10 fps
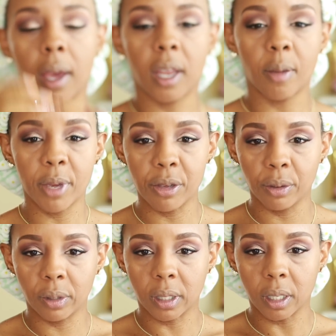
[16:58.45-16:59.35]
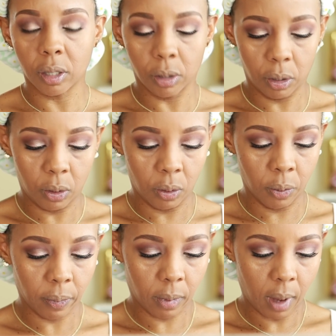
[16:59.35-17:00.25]
and I'm going to use this to
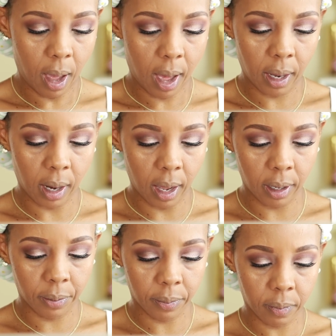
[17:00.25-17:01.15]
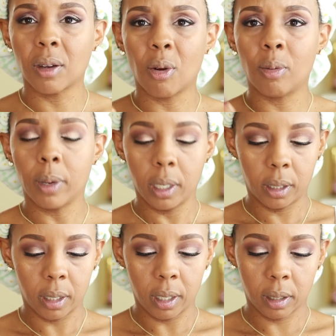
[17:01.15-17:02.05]
highlight. I didn't open
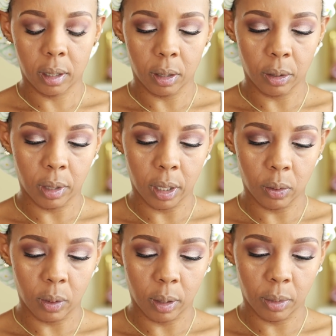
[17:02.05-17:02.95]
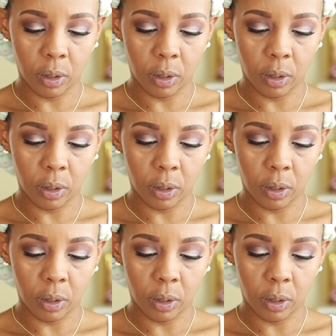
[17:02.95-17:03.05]
it yet, so that's what I'm